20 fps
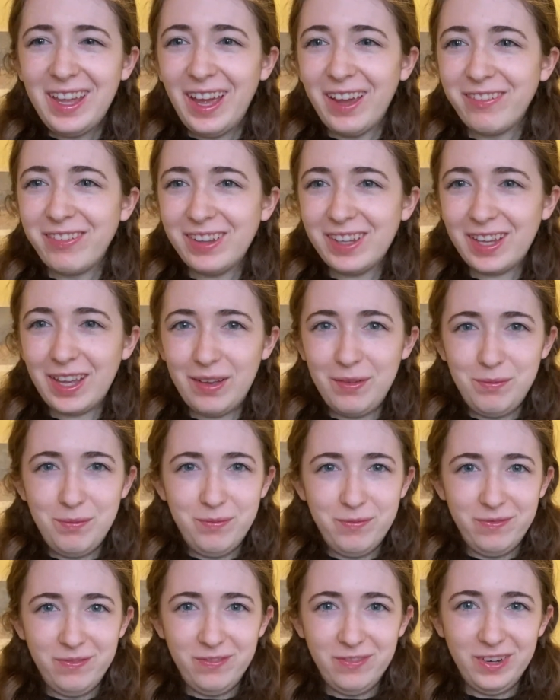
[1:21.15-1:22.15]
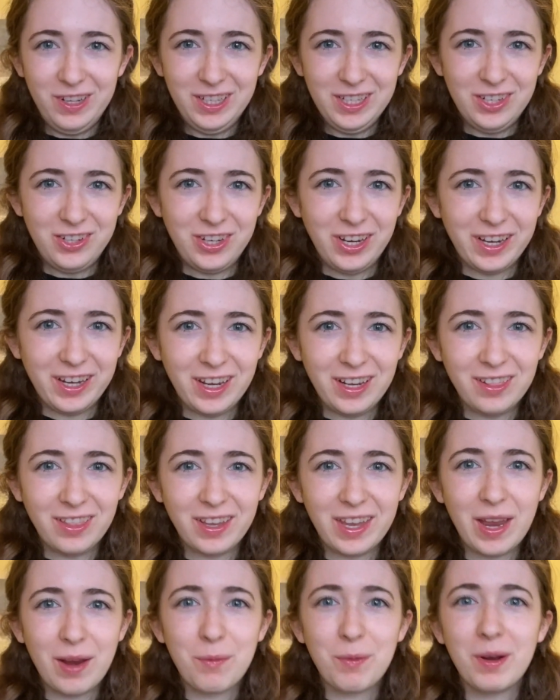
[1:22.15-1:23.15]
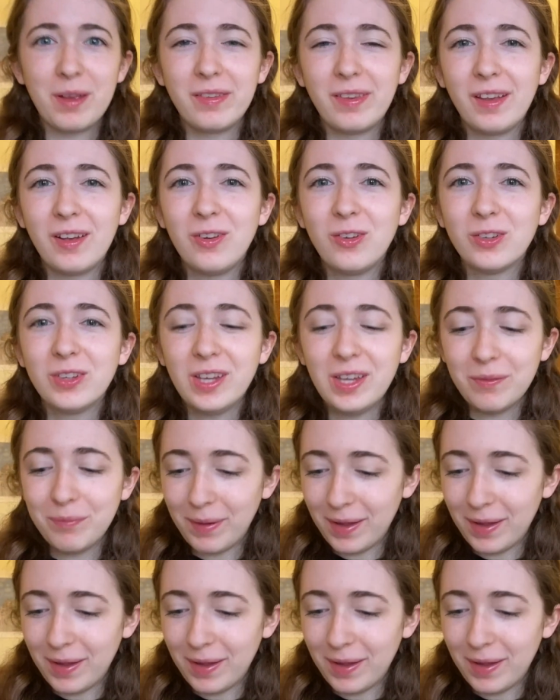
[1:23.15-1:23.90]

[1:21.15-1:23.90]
I feel like I'm really shaking the camera as I hold it,